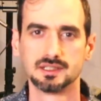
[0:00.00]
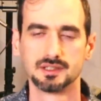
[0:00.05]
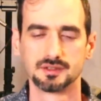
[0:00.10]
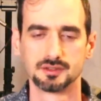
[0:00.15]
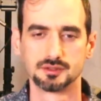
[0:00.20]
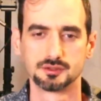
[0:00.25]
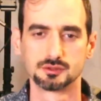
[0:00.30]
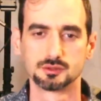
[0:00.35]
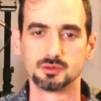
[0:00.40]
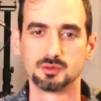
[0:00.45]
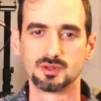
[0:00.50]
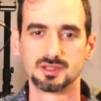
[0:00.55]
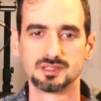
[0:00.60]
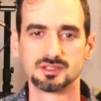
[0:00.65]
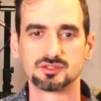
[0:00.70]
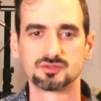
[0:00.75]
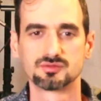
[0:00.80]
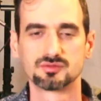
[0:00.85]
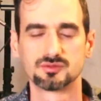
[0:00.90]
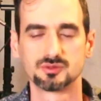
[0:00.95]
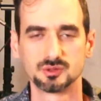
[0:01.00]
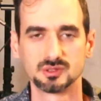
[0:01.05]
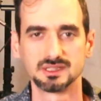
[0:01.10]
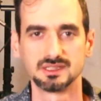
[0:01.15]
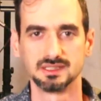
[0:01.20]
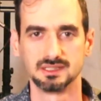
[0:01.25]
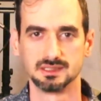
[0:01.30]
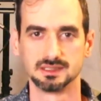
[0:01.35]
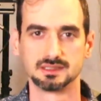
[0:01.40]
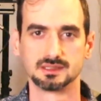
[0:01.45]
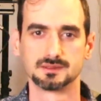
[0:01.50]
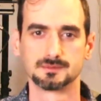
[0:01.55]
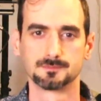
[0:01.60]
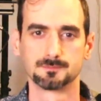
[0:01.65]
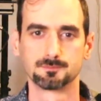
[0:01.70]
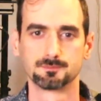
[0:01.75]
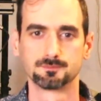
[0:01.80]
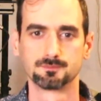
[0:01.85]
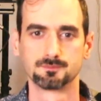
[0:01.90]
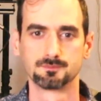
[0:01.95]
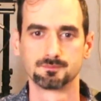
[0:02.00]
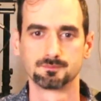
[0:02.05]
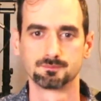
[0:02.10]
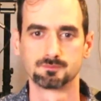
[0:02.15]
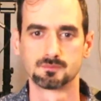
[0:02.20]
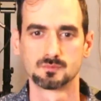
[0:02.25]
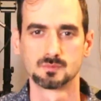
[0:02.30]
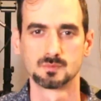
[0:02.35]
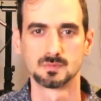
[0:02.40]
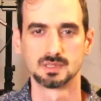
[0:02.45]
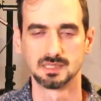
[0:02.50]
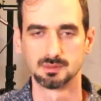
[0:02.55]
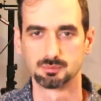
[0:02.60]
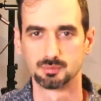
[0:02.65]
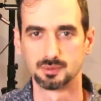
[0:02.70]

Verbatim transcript: The truth is freeing. It